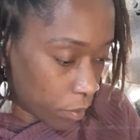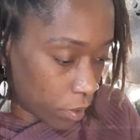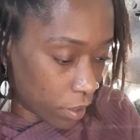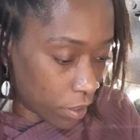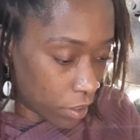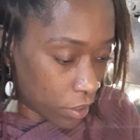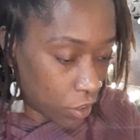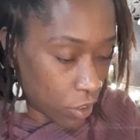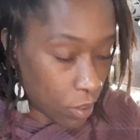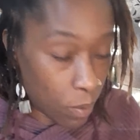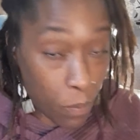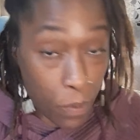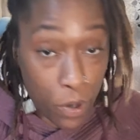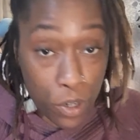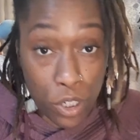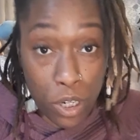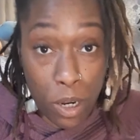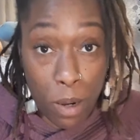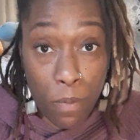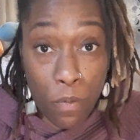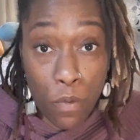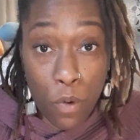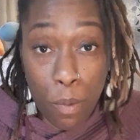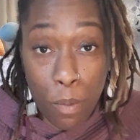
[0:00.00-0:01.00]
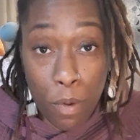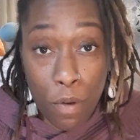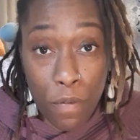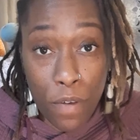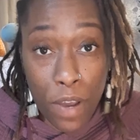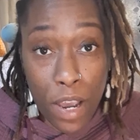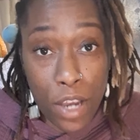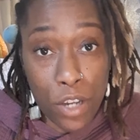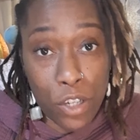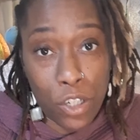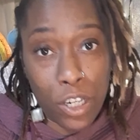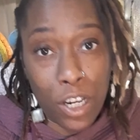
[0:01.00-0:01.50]
in some way shape form or
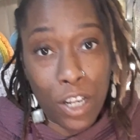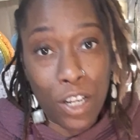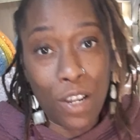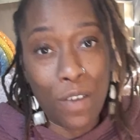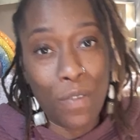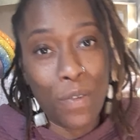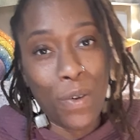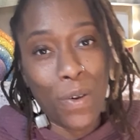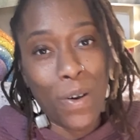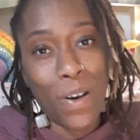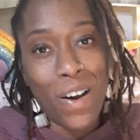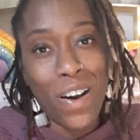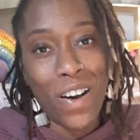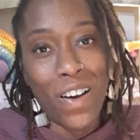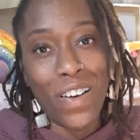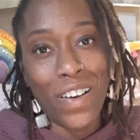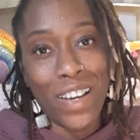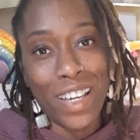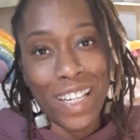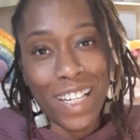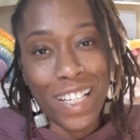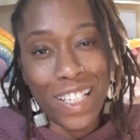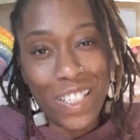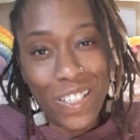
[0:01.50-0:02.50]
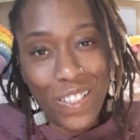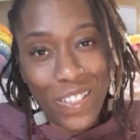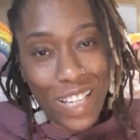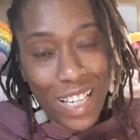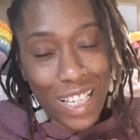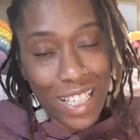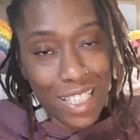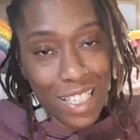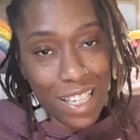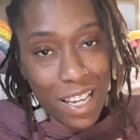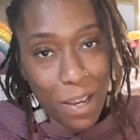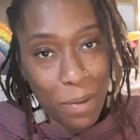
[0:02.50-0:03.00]
fashion i love you all and until
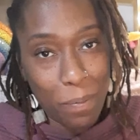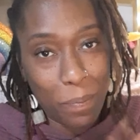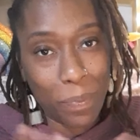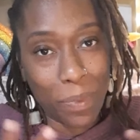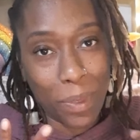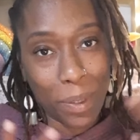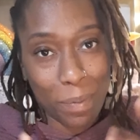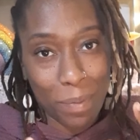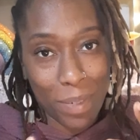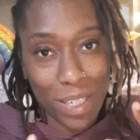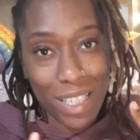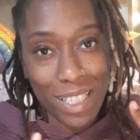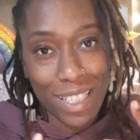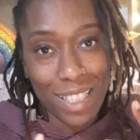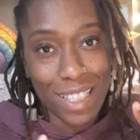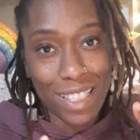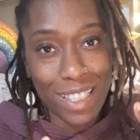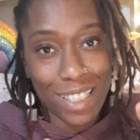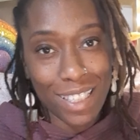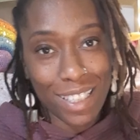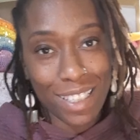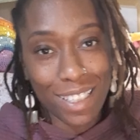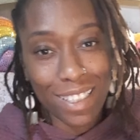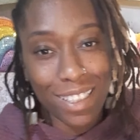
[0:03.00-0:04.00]
next time peace